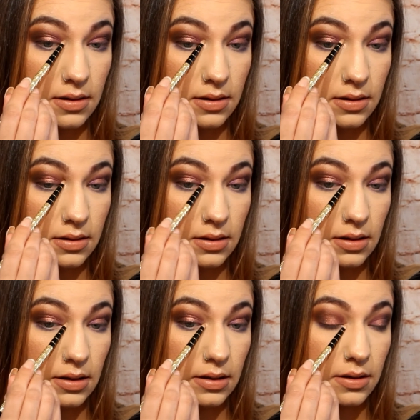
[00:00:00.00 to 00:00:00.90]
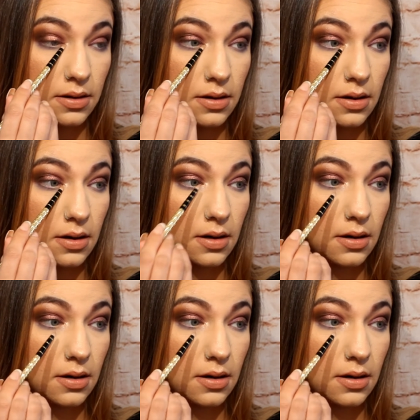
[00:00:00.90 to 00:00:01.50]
in here.